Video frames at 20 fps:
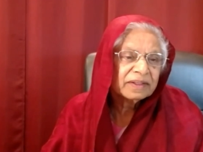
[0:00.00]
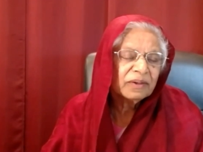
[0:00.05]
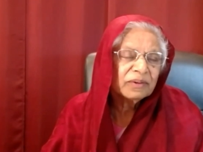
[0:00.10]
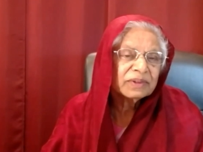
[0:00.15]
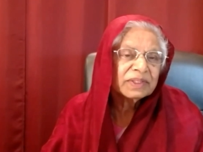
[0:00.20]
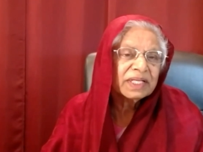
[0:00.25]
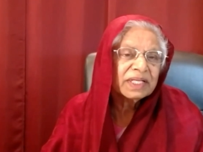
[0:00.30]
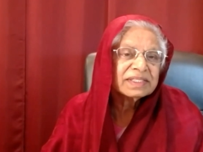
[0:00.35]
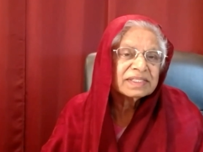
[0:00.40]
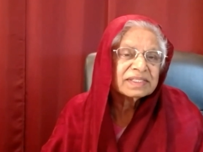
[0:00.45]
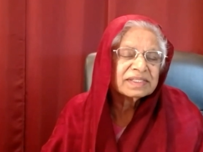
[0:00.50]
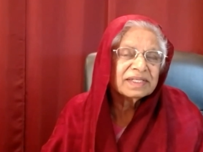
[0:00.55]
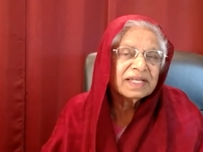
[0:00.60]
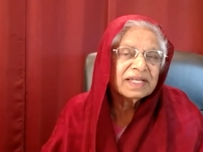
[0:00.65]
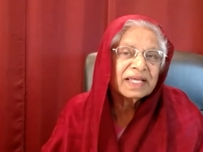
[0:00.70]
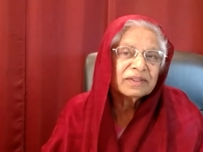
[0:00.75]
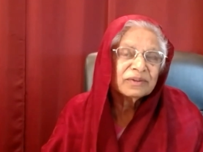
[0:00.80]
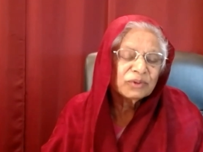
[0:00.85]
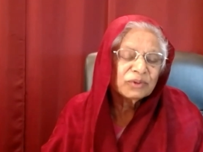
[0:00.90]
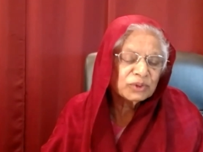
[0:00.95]
Now, that's
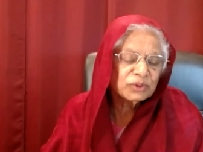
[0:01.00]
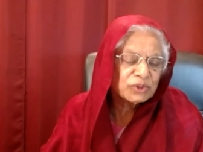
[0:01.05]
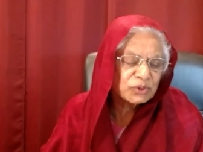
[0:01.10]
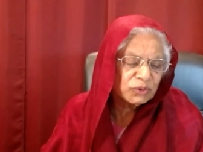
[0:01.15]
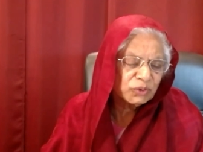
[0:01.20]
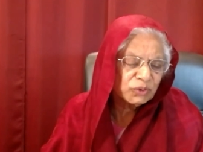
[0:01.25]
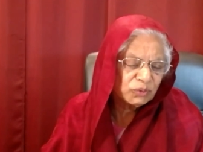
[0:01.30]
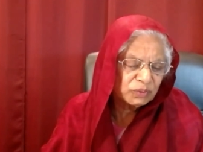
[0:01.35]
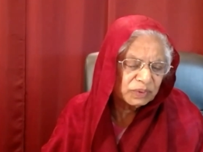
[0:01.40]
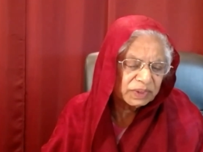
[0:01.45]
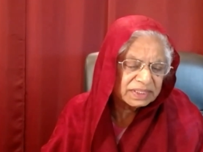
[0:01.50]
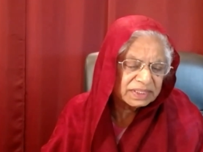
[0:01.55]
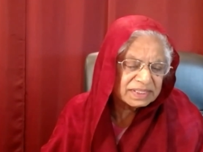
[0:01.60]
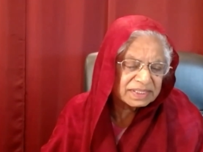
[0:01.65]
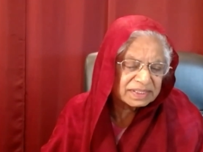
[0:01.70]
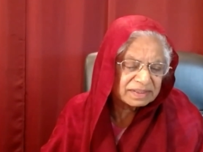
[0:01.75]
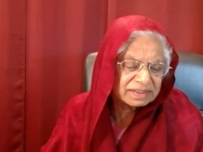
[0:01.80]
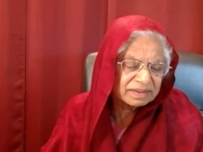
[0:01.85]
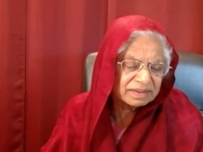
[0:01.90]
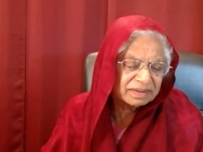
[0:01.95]
like those two
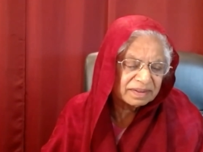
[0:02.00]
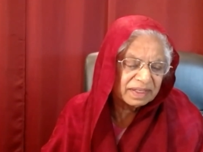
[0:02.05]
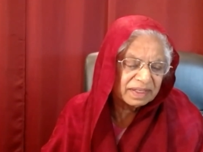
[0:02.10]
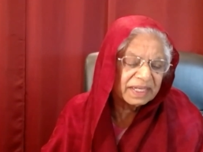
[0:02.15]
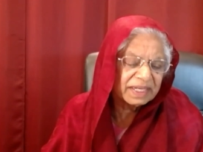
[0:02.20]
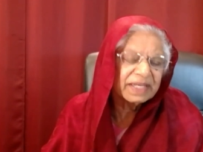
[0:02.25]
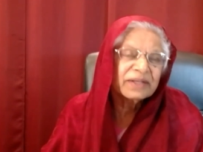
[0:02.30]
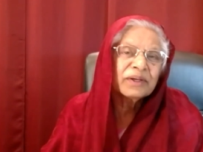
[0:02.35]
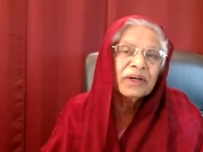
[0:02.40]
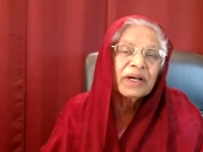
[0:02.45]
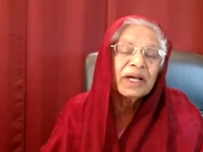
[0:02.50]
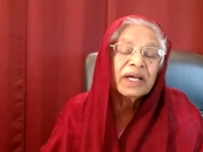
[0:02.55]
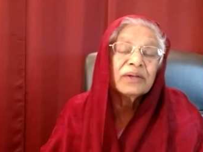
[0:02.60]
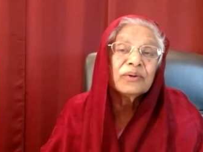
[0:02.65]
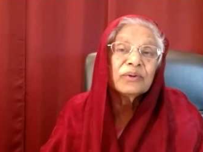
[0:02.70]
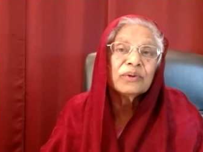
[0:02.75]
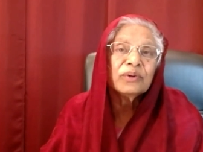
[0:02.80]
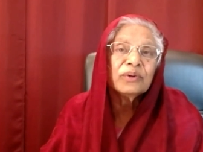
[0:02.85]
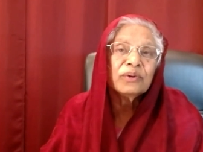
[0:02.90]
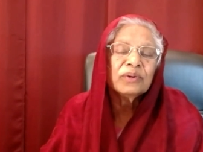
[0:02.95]
words. I,
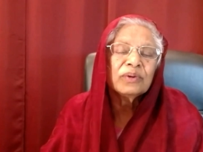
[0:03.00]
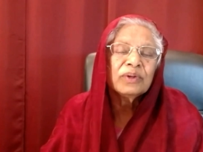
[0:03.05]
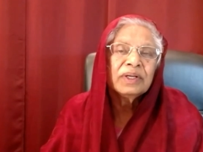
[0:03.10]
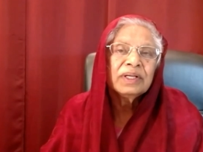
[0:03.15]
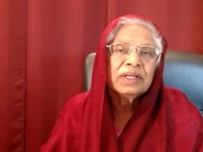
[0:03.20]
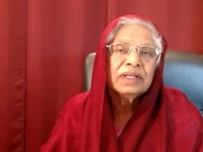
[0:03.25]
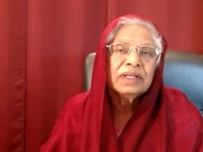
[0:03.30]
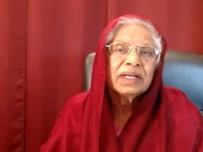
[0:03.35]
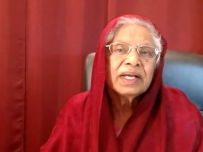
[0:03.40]
I don't know.